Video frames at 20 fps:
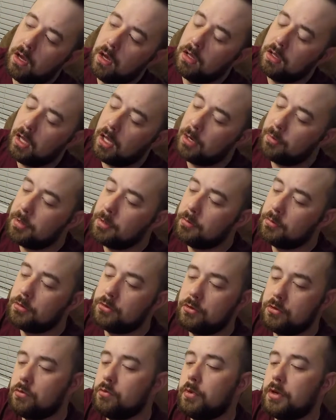A lot of people
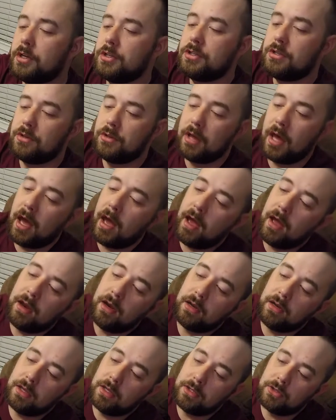do wish
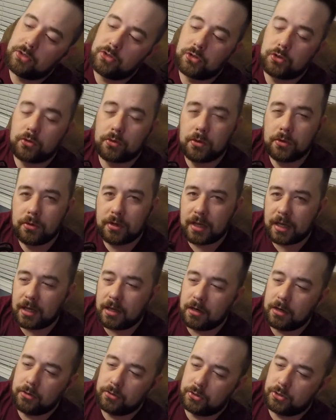that it screwed
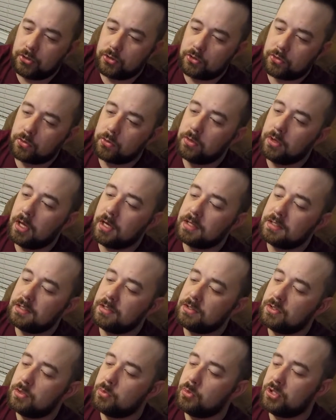in and it was a screw lock
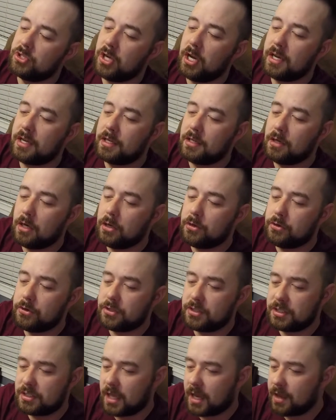system, which I can
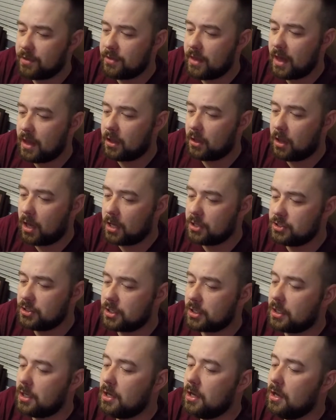understand that
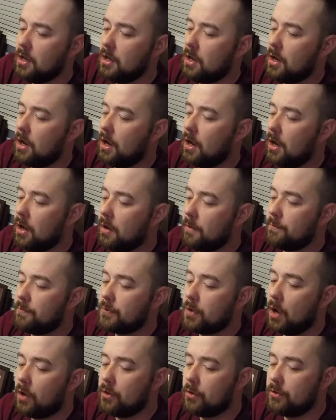logic.
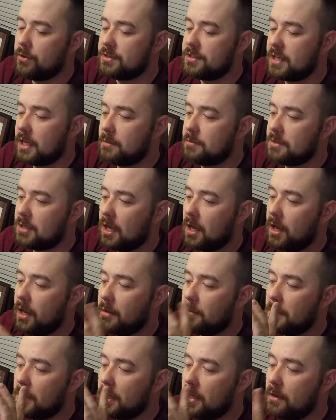Although at the same
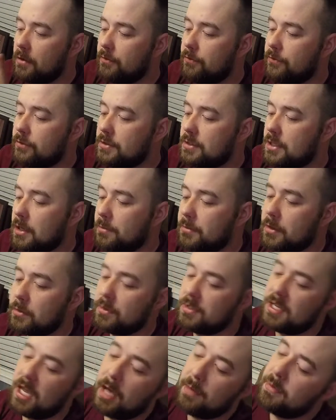time, if something
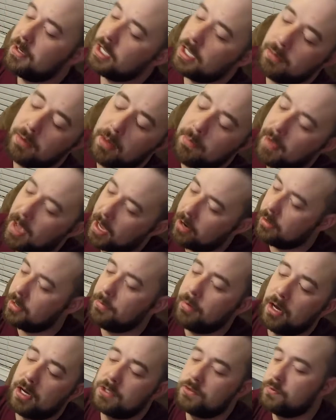was happening and my battery
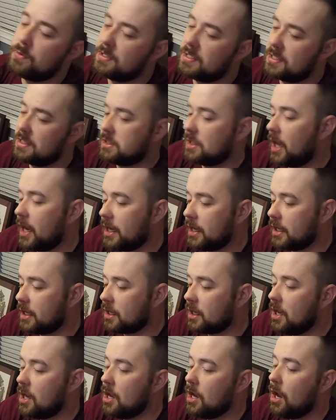box was
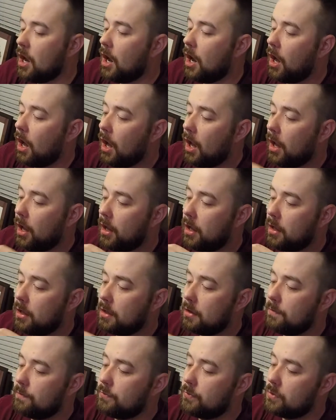sliding,
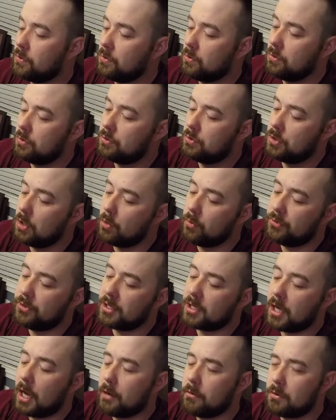I don't
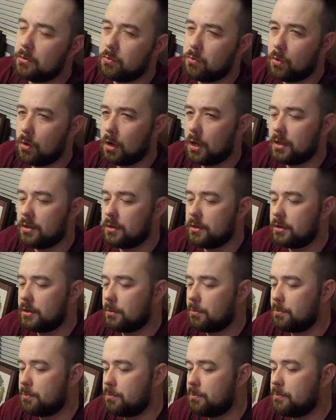think I would want
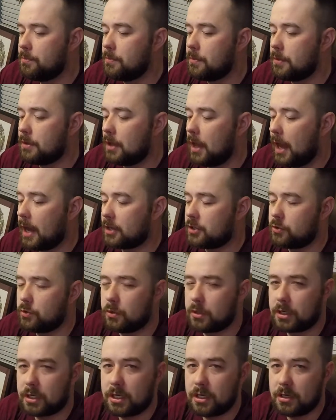the
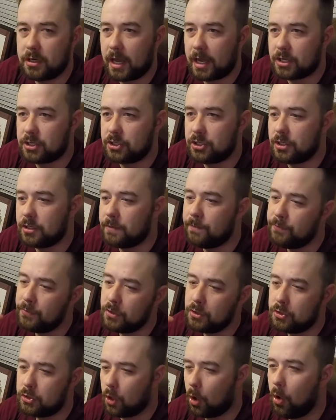actual connection
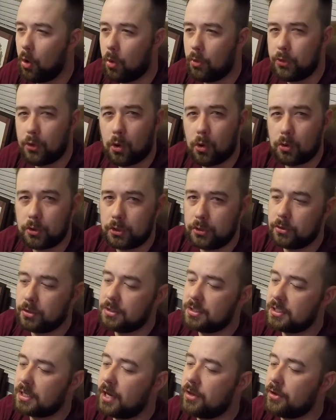to hold the whole
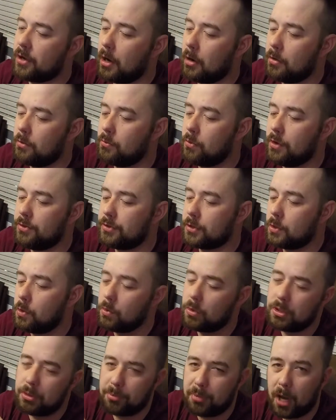unit together. I would want the
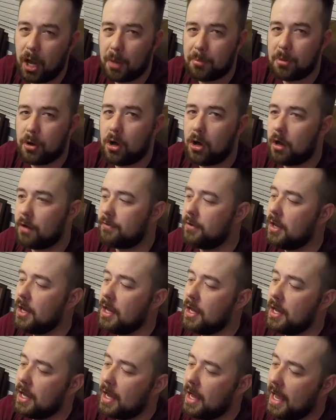cord to pop off
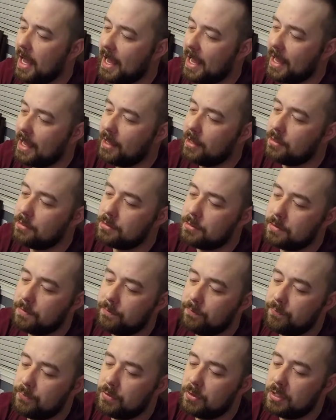and
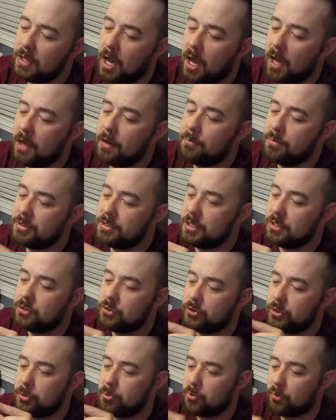not
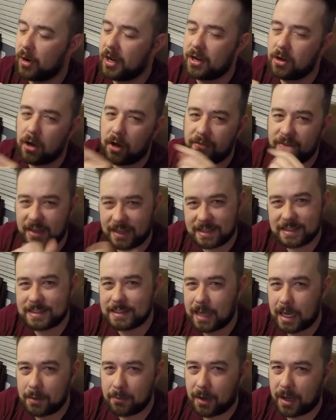potentially break off
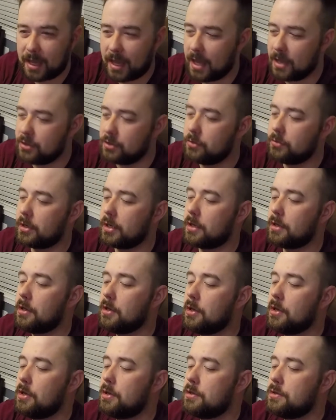inside my head unit.
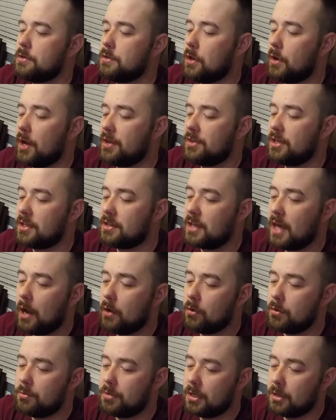So I think
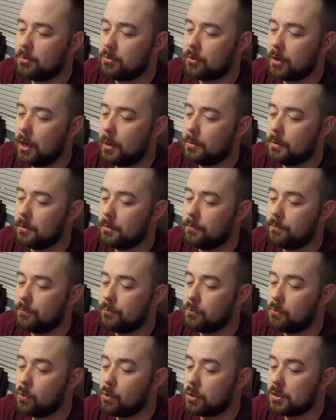that would be a problem
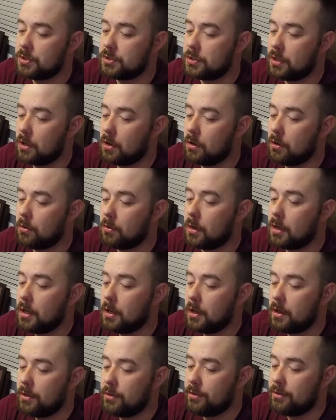more so
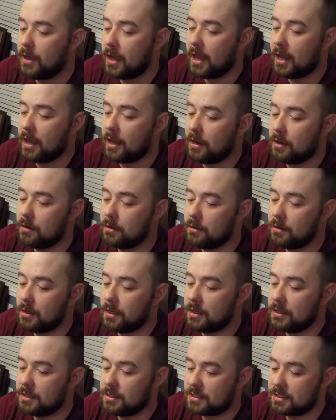than
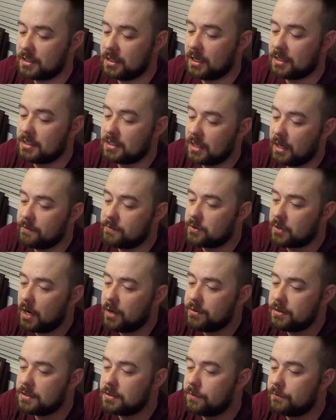it disconnecting. I've
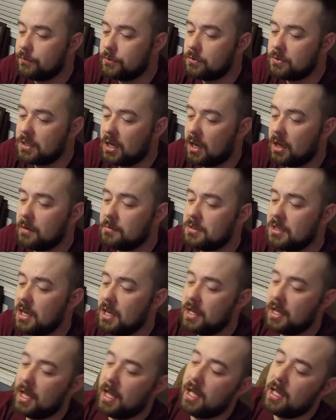tried this a few times,
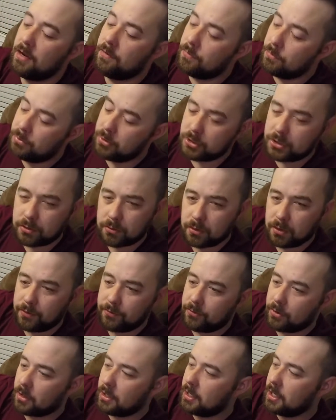and if you push it really
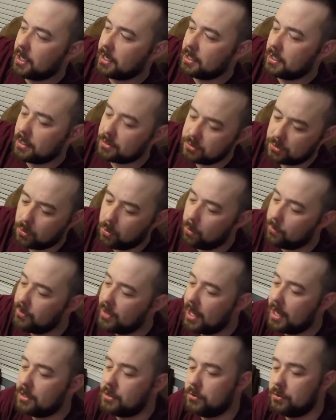far in, I can actually hold
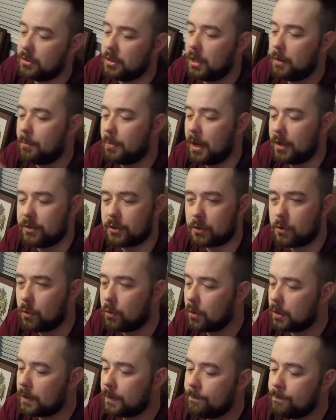the head unit up by the
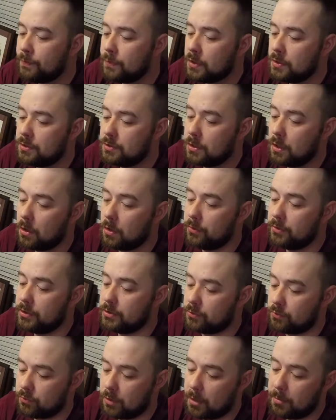cord. So
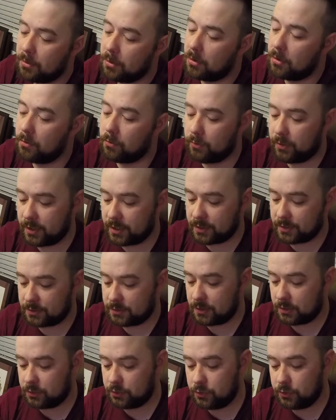these rubber
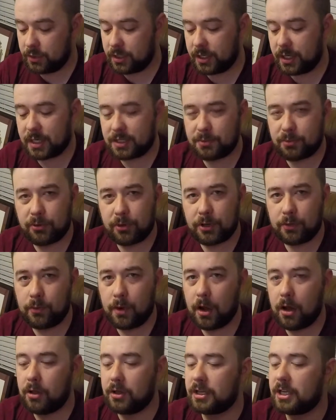rings do connect pretty
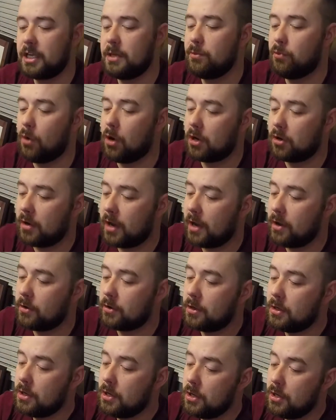well and keep water
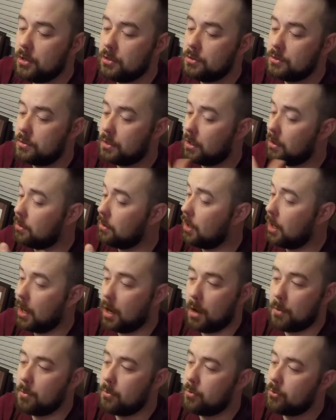out. So
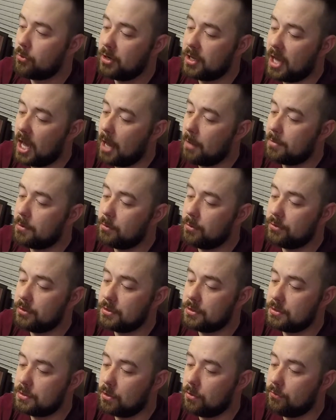I'm pretty happy with
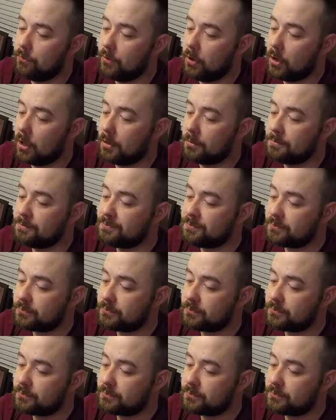it so far.